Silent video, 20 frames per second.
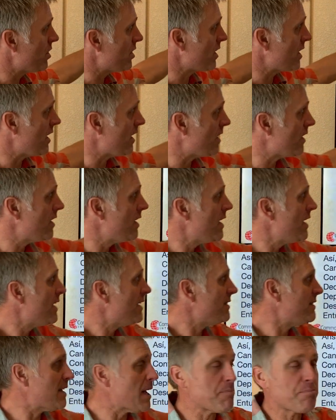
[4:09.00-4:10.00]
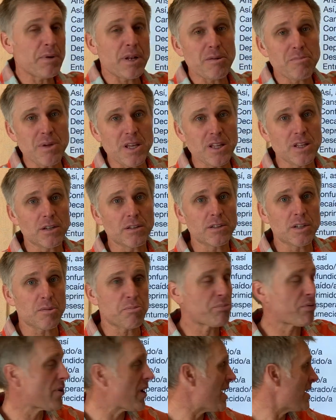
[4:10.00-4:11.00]
again. Deprimido,
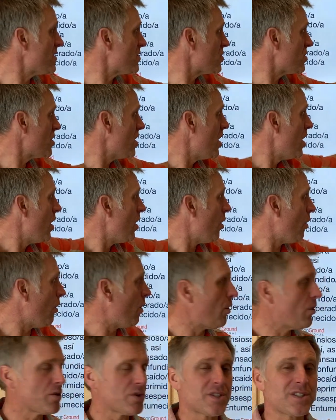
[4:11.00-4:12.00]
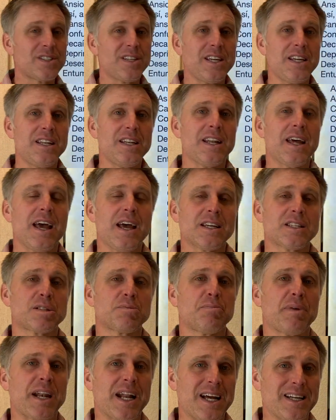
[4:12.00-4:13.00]
depressed, o sin
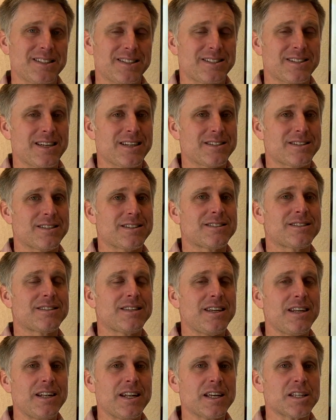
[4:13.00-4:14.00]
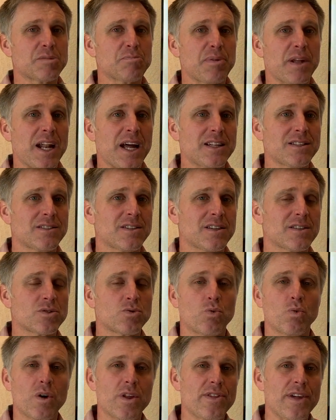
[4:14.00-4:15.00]
esperanzas. Sin esperanzas,
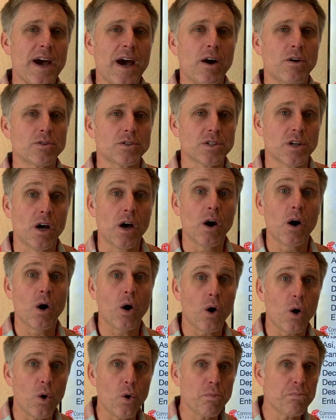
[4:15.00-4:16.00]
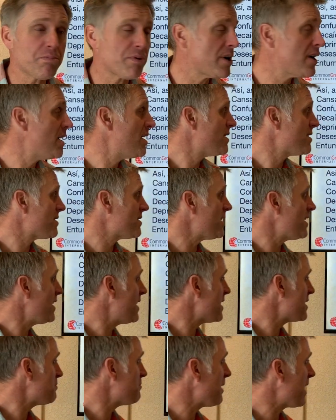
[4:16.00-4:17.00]
without hope. Sin
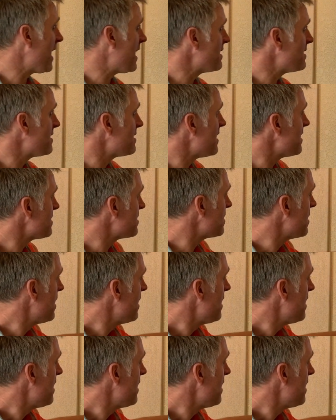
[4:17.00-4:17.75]
esperanzas,